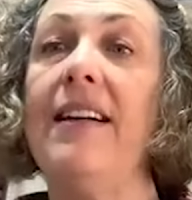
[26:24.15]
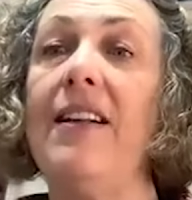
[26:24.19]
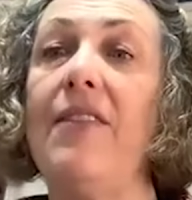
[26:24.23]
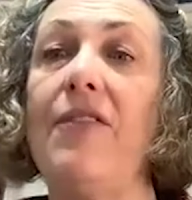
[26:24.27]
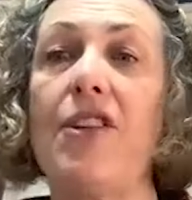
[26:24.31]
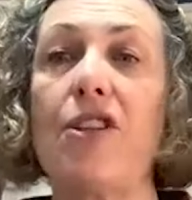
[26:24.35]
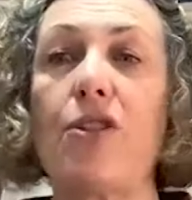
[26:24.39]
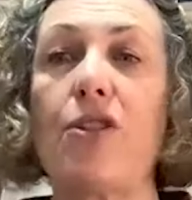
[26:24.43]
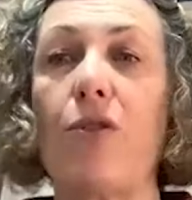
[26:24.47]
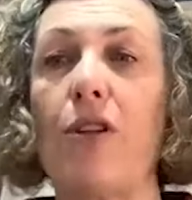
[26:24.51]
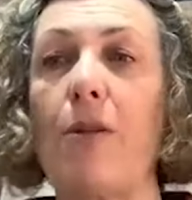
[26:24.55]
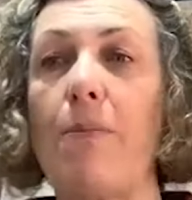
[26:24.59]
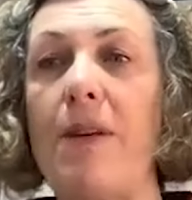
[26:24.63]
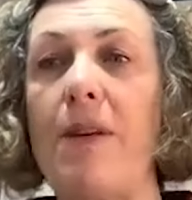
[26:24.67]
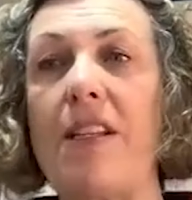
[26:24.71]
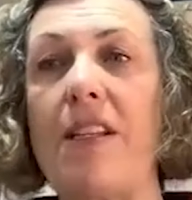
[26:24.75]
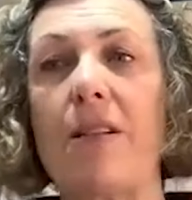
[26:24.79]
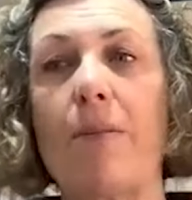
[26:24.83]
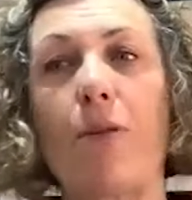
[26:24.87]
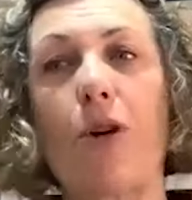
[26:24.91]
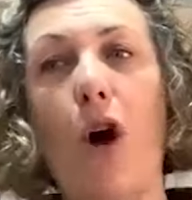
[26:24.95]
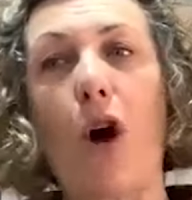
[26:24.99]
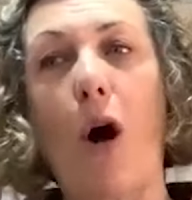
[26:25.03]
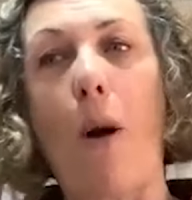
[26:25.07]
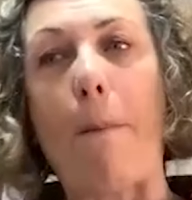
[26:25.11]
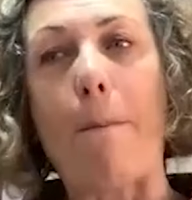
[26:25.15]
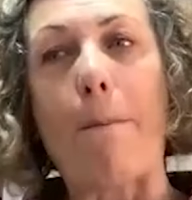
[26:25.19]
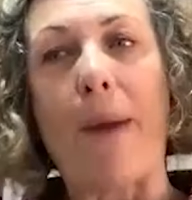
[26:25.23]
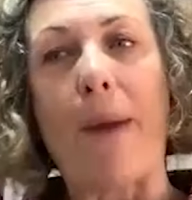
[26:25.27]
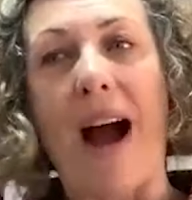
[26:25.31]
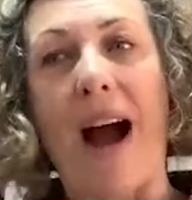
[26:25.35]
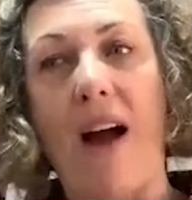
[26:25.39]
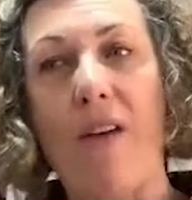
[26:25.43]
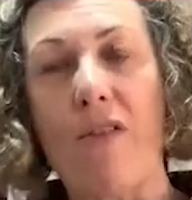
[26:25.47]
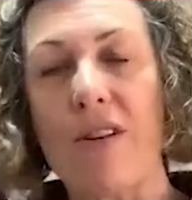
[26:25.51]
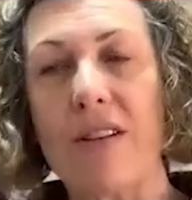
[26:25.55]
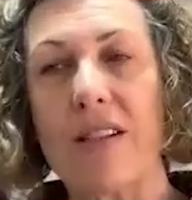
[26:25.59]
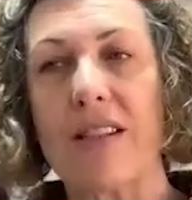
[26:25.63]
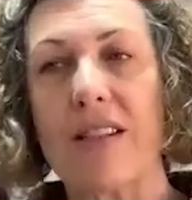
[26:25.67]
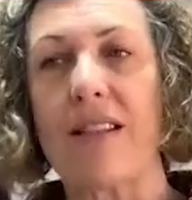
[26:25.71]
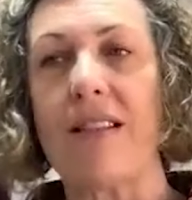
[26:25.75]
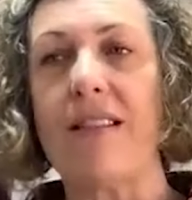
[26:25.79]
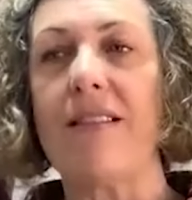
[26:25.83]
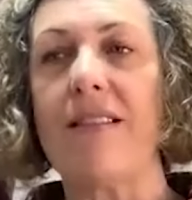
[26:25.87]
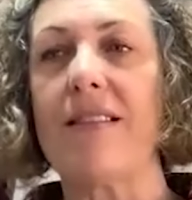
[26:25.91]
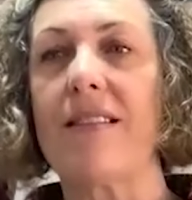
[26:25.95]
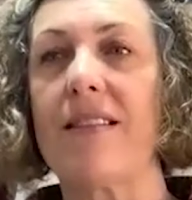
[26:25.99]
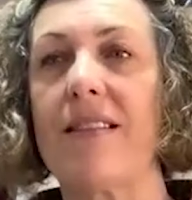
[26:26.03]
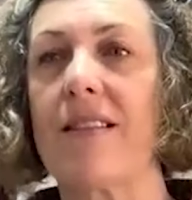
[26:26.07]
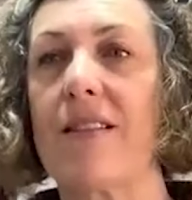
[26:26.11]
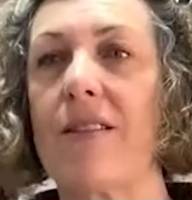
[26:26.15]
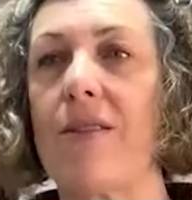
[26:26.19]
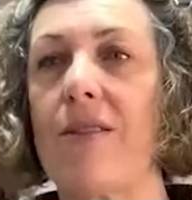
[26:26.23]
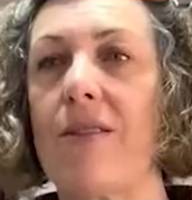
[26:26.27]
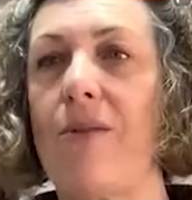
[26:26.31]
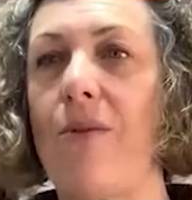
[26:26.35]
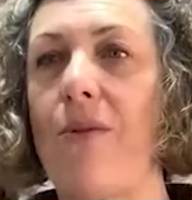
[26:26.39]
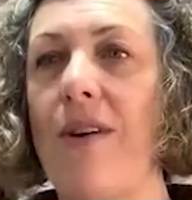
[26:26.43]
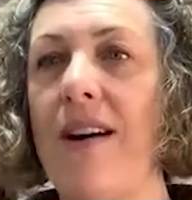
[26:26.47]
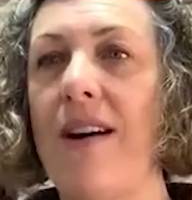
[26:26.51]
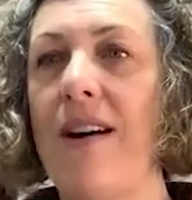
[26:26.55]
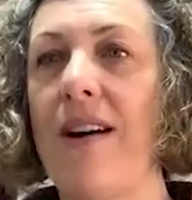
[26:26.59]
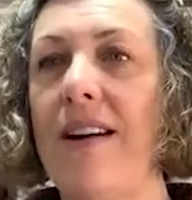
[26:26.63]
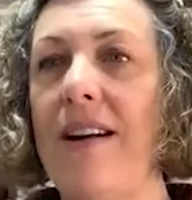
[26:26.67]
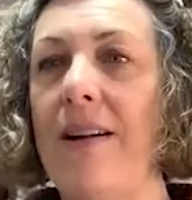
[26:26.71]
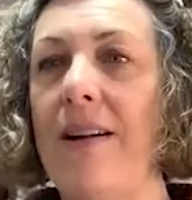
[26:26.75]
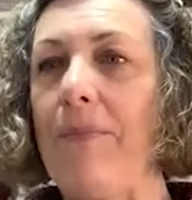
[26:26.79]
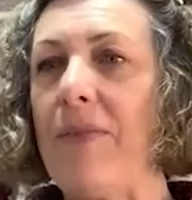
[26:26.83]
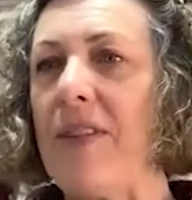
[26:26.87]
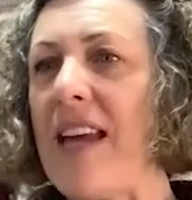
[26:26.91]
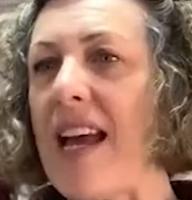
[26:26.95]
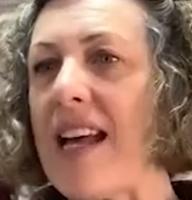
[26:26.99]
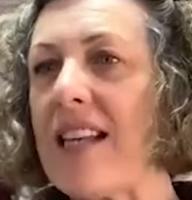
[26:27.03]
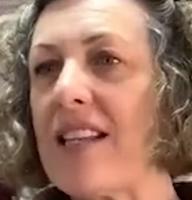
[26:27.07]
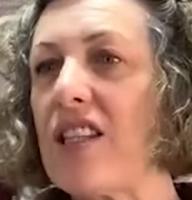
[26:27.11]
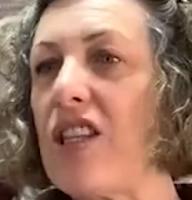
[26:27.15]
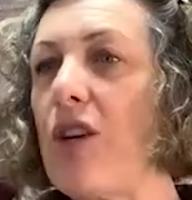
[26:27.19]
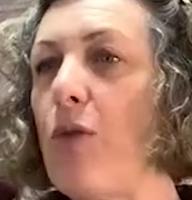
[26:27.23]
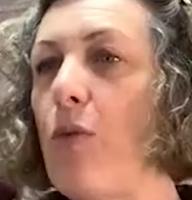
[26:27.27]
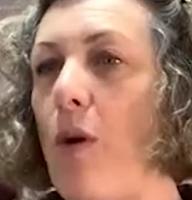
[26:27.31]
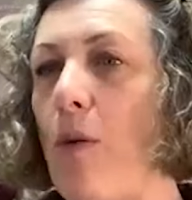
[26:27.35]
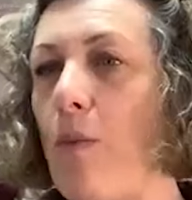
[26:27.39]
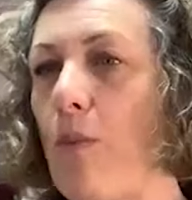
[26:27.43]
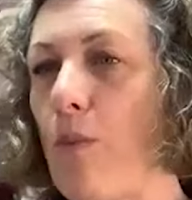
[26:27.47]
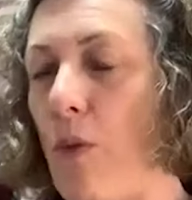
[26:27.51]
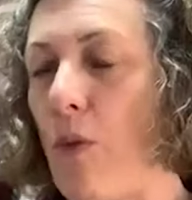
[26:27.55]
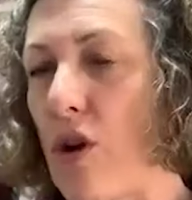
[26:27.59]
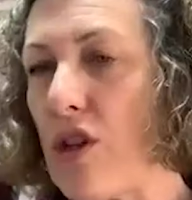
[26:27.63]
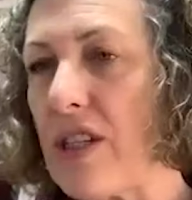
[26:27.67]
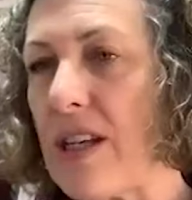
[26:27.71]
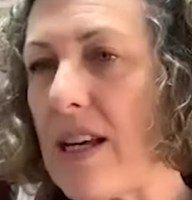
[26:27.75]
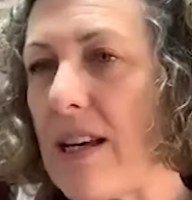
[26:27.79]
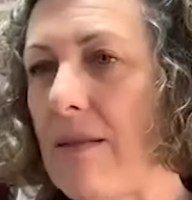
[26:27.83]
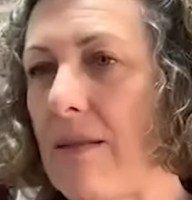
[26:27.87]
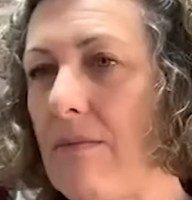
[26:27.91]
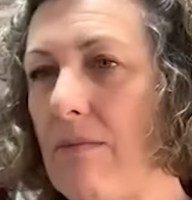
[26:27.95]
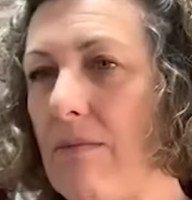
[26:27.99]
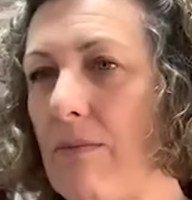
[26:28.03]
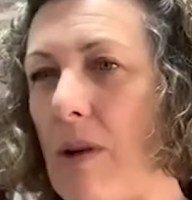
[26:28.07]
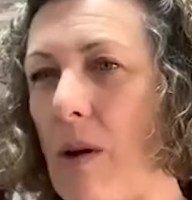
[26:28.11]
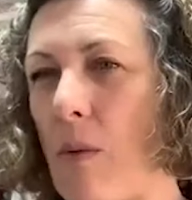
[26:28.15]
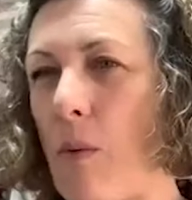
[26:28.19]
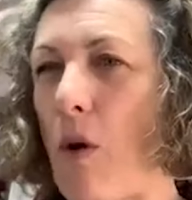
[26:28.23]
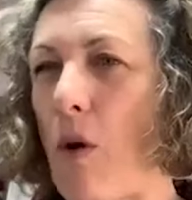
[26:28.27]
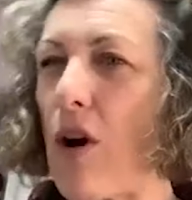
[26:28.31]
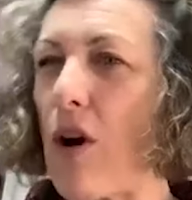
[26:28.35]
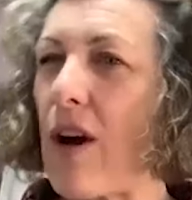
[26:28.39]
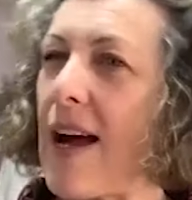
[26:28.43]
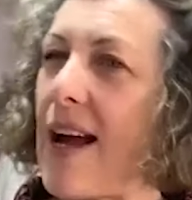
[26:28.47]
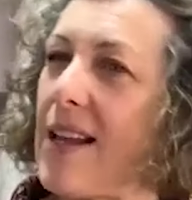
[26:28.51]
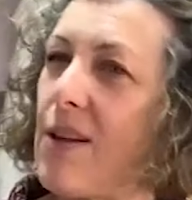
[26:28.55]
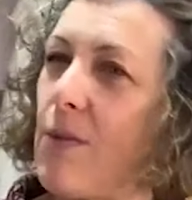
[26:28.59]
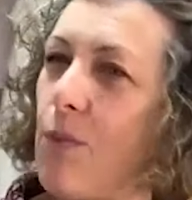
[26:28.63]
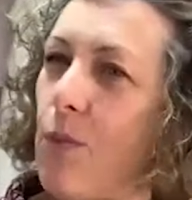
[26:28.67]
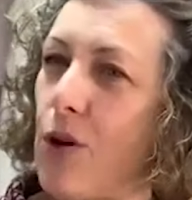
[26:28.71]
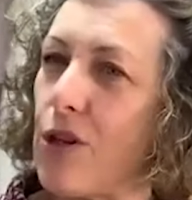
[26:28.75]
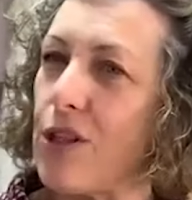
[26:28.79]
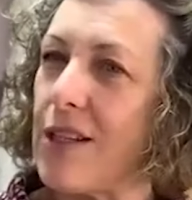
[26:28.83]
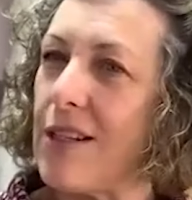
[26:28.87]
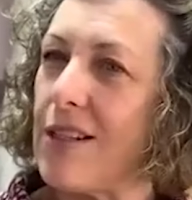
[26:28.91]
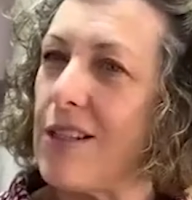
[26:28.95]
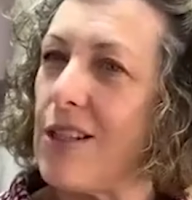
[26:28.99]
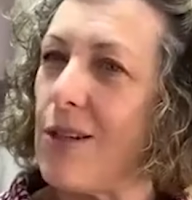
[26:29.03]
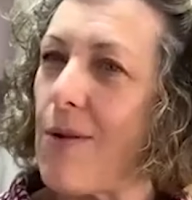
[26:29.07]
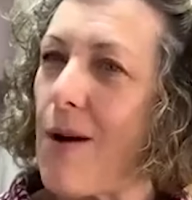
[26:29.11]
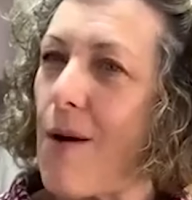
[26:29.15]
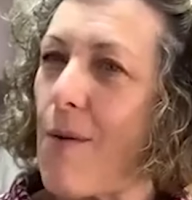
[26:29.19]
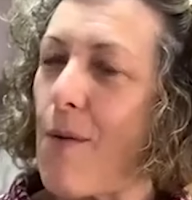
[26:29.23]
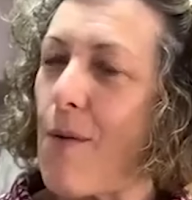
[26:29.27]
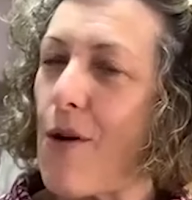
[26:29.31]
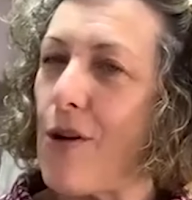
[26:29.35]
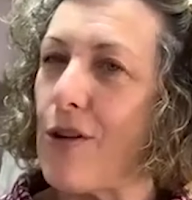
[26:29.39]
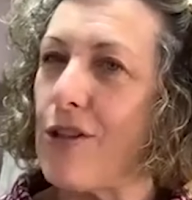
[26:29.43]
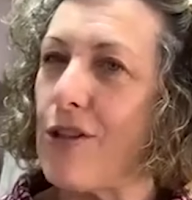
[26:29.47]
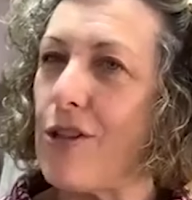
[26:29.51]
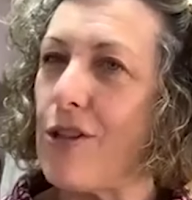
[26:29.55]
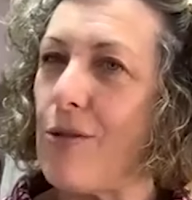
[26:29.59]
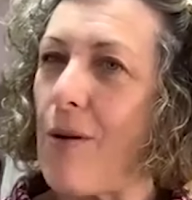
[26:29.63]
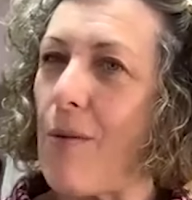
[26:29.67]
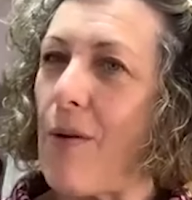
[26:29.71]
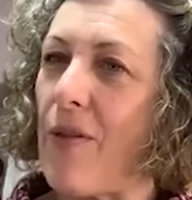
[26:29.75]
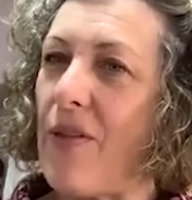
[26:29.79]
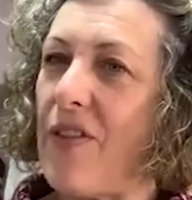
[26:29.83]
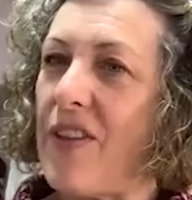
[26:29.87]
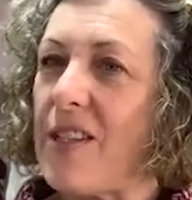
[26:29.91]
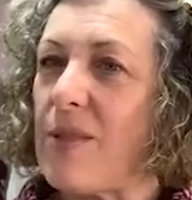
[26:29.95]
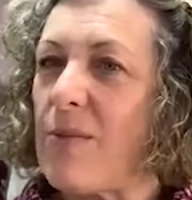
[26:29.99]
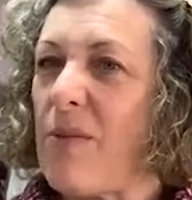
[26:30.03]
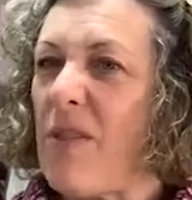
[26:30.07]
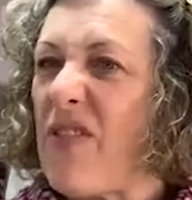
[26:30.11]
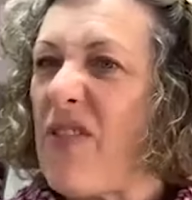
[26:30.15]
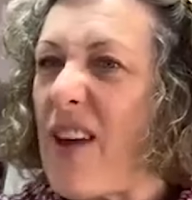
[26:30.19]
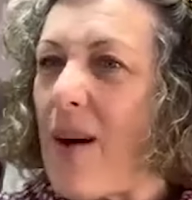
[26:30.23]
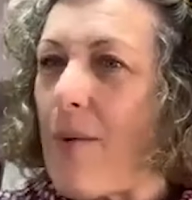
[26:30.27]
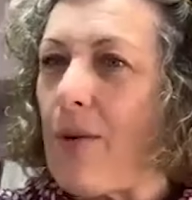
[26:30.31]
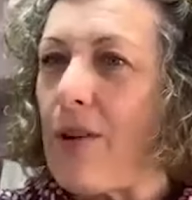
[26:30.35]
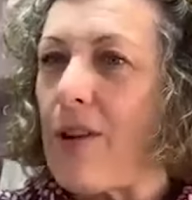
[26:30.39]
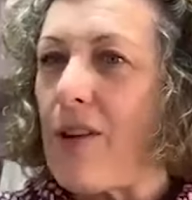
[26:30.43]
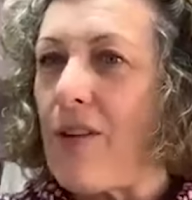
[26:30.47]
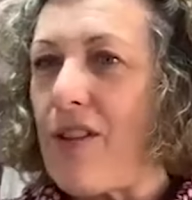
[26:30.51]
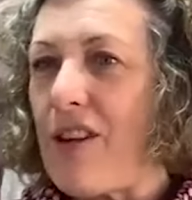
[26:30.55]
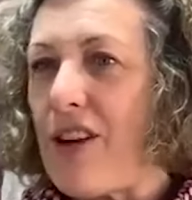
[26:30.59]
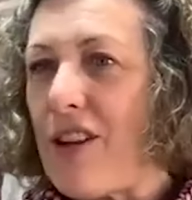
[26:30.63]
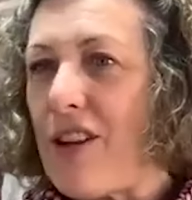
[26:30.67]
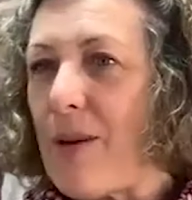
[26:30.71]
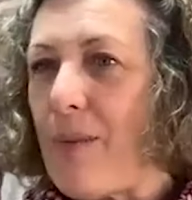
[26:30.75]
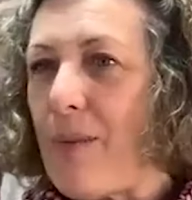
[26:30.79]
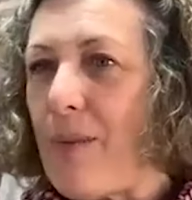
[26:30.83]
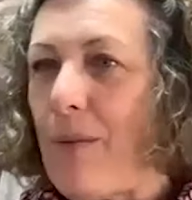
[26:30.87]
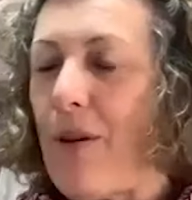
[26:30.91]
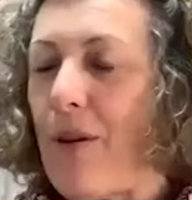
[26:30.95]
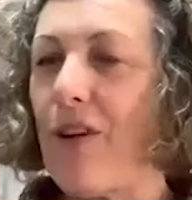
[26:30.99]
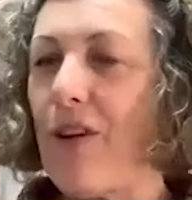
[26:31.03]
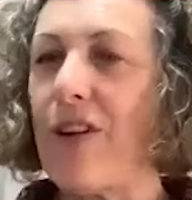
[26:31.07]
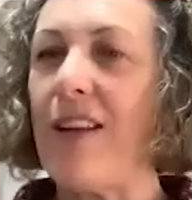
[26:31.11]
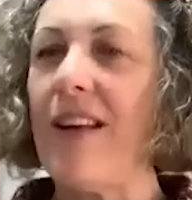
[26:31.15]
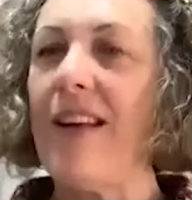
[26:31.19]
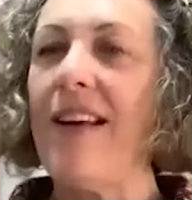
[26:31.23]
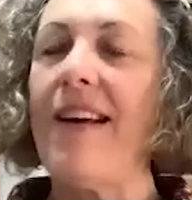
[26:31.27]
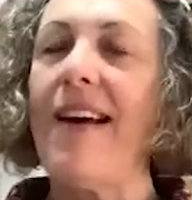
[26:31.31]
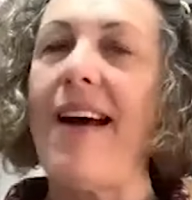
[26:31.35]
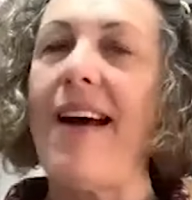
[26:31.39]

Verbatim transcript: There's going to be some comparisons. So yes, you want wadding. Well, what kind of wadding do I want? Do I want this one, that one, or the other one?